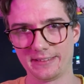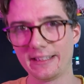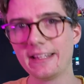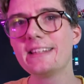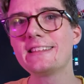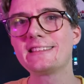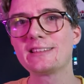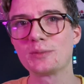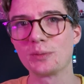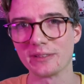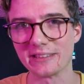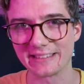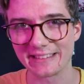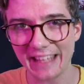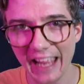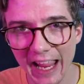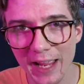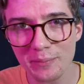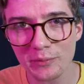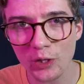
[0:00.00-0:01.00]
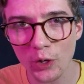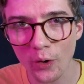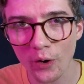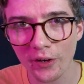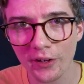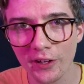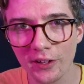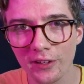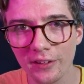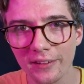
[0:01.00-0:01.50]
This was Game
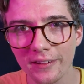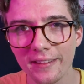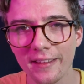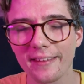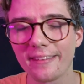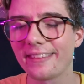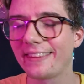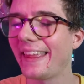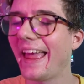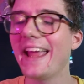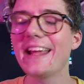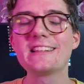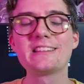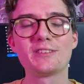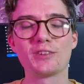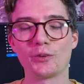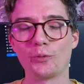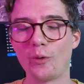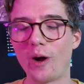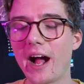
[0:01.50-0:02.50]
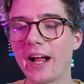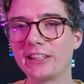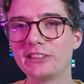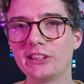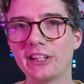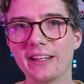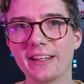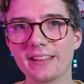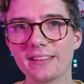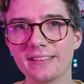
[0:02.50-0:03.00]
Corner. Thanks for
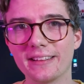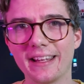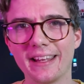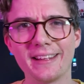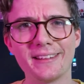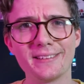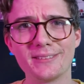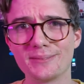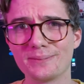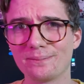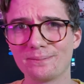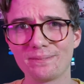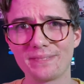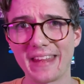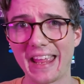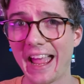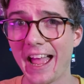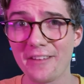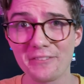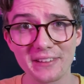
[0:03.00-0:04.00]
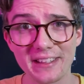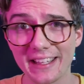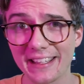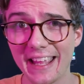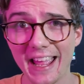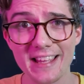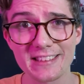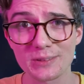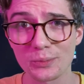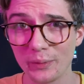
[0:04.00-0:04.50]
watching and have a
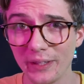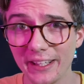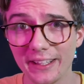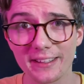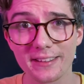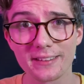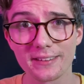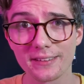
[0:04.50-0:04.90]
kick ass week.